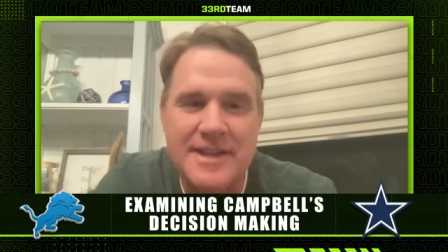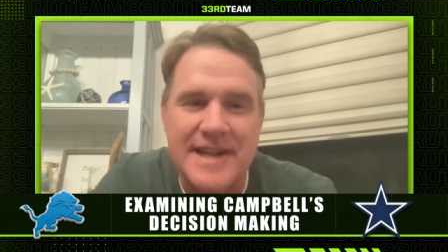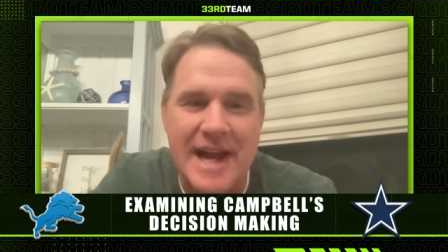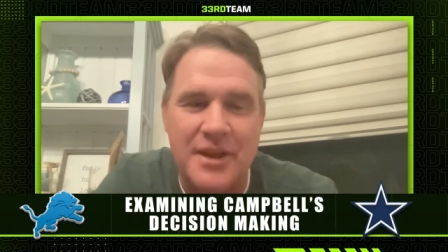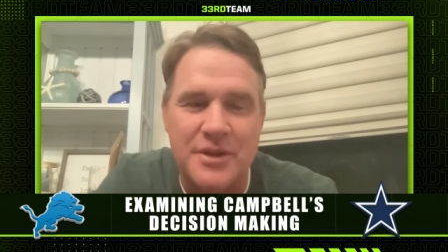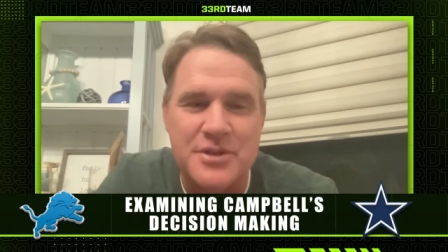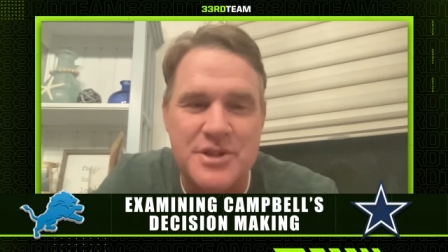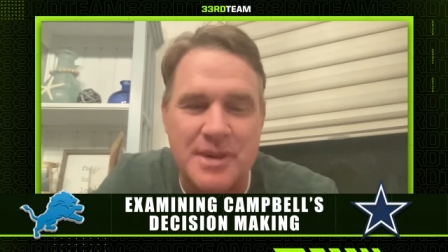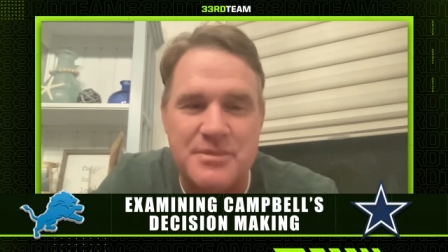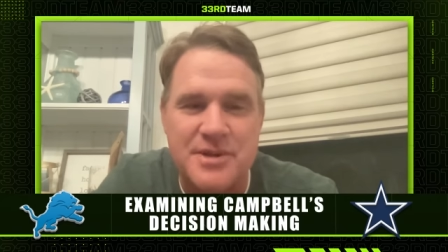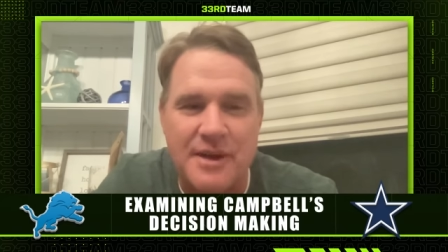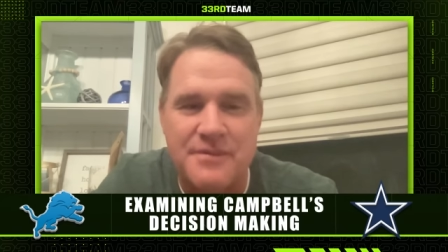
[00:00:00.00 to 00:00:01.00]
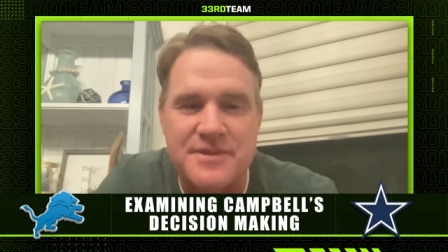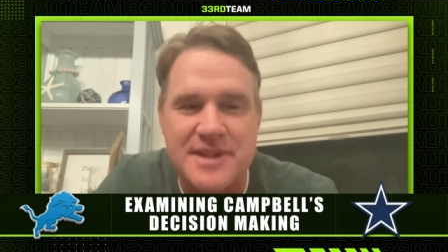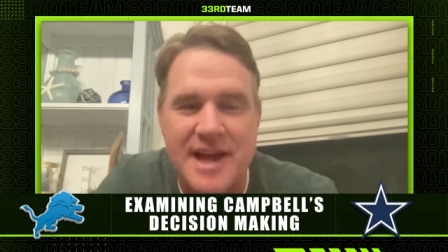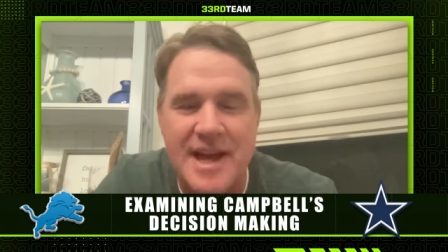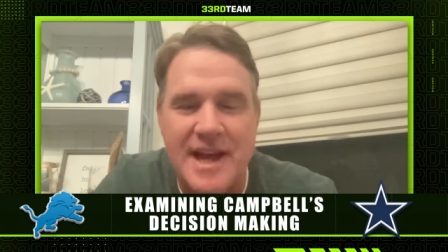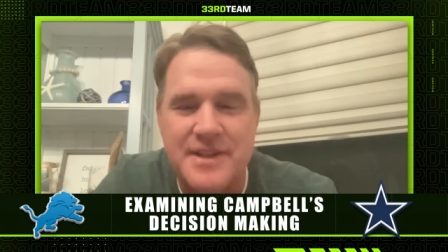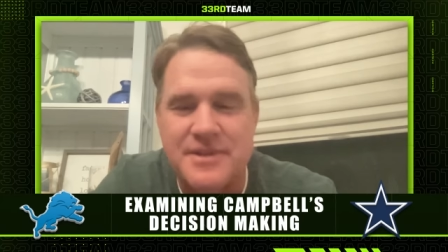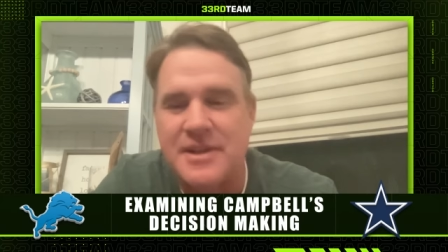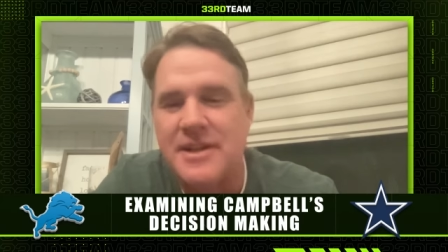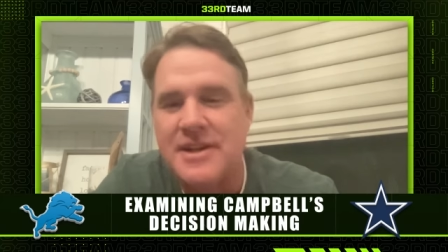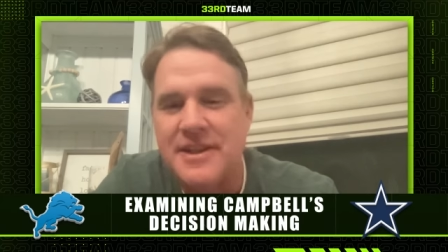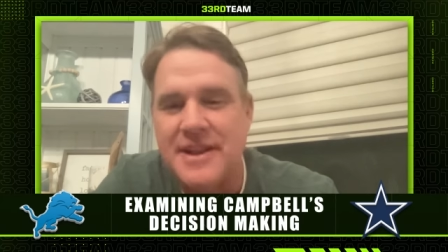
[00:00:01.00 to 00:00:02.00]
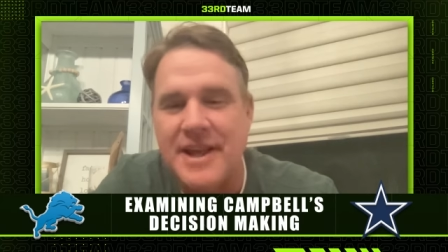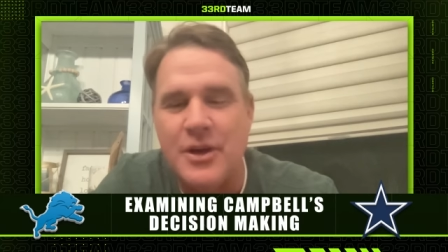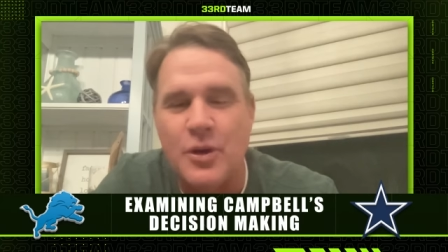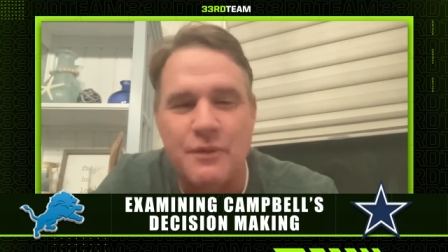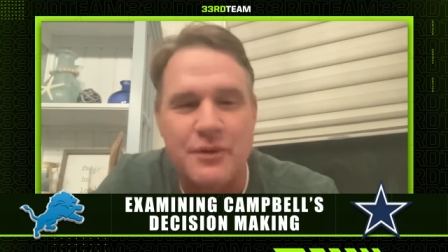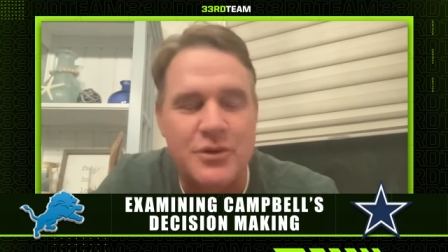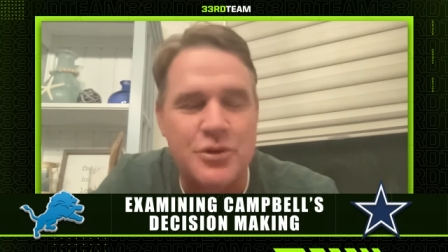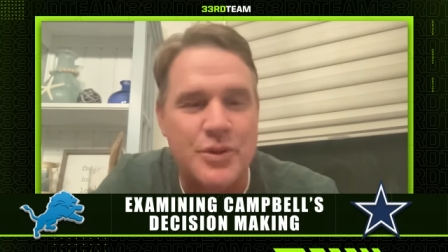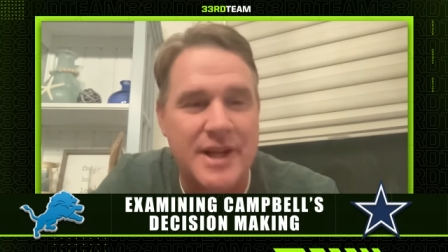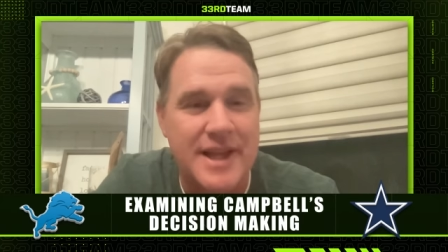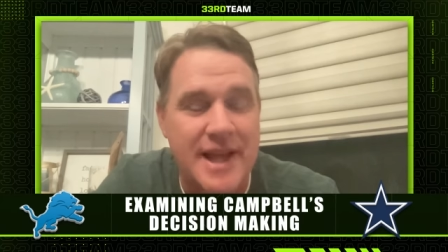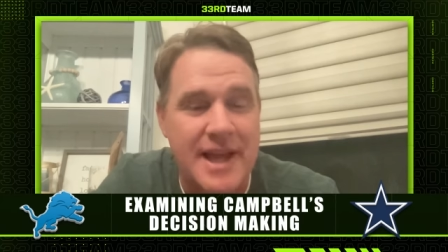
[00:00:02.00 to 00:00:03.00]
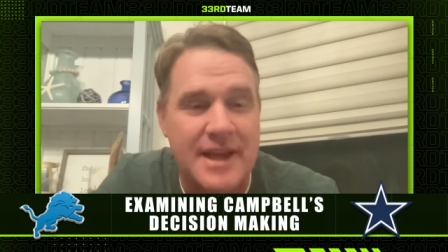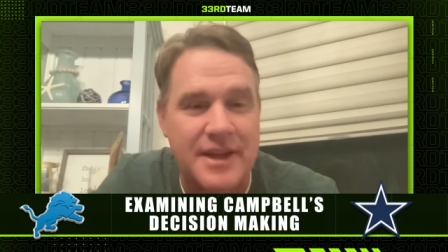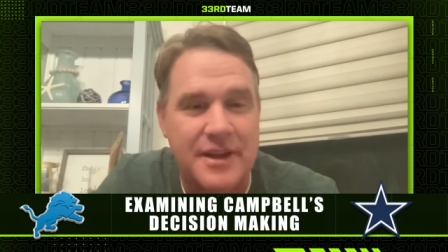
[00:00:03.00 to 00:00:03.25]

Dallas jumps off sides. They go for two again.